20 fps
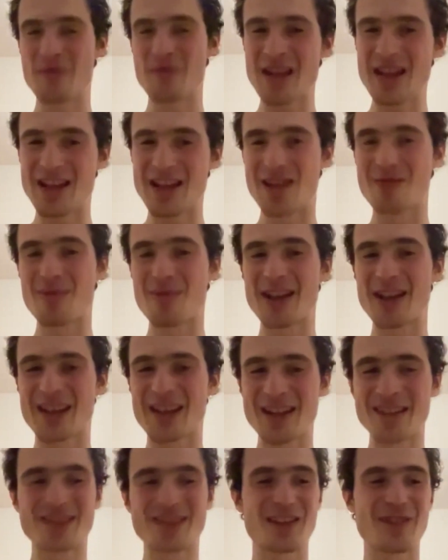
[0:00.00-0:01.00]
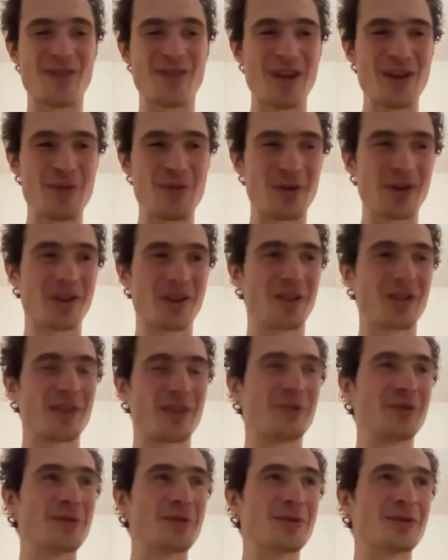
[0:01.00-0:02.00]
for me, in my case, if I work
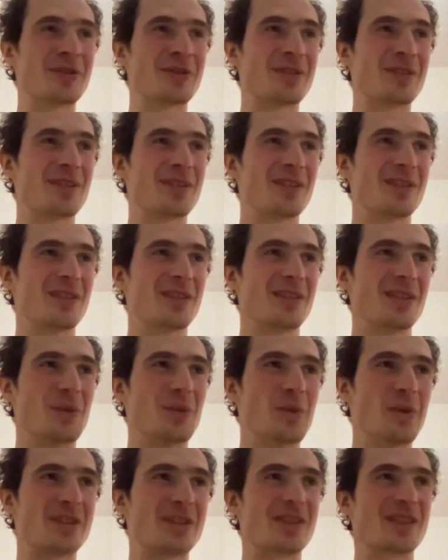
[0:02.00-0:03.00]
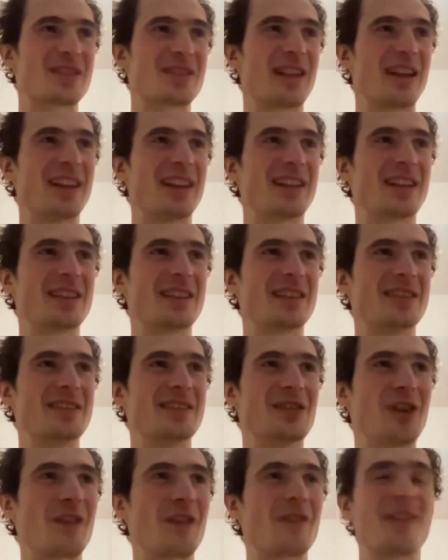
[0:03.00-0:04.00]
on a route which is like
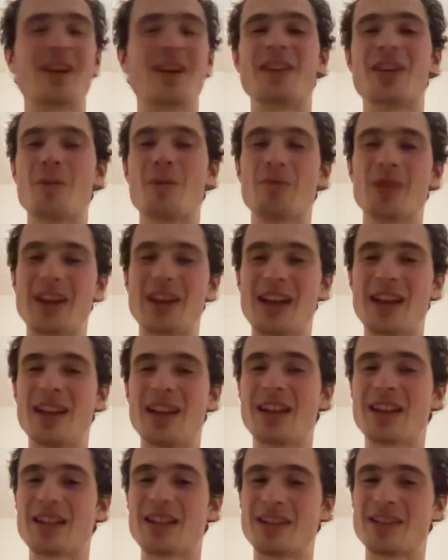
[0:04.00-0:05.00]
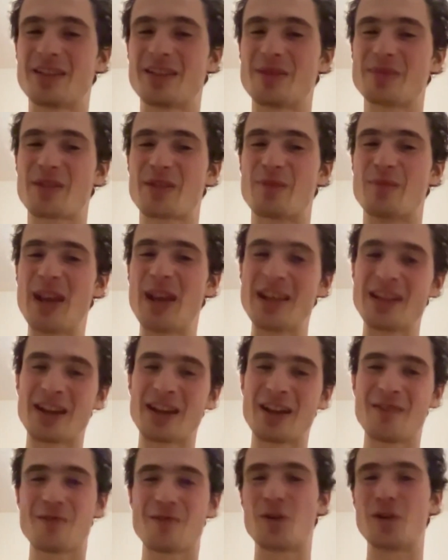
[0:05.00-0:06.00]
not very complicated in terms of
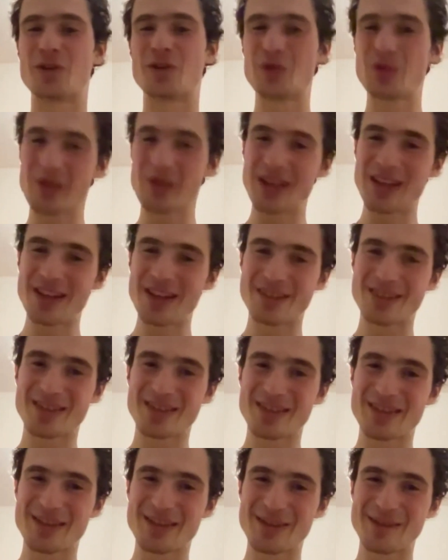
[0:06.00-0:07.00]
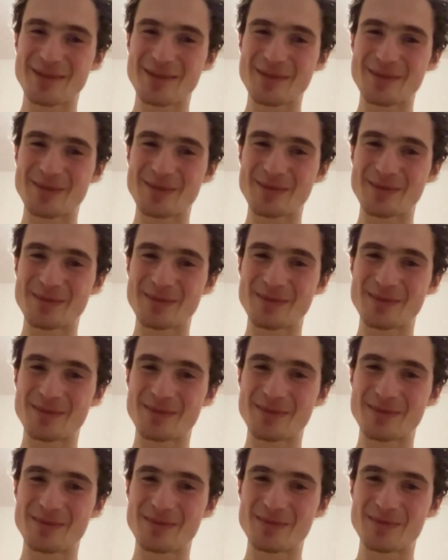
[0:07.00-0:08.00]
beta for 2 weeks,
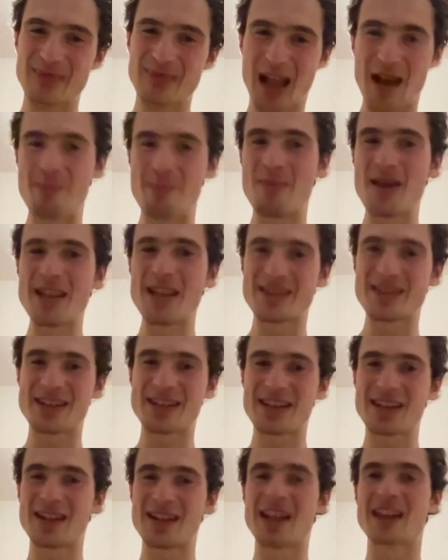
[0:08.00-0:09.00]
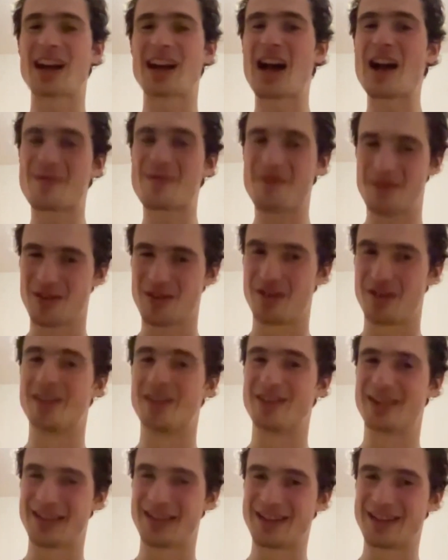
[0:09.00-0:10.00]
I'm basically like, I've
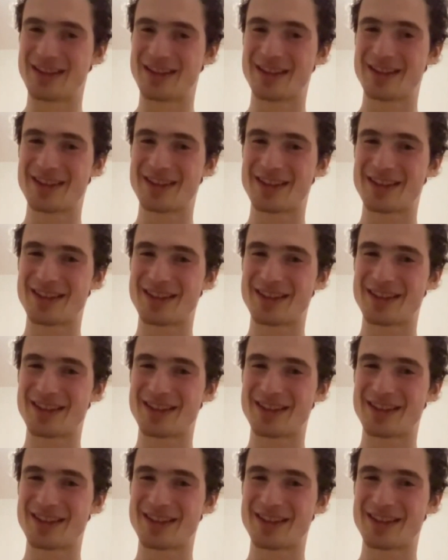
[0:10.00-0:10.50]
learned it.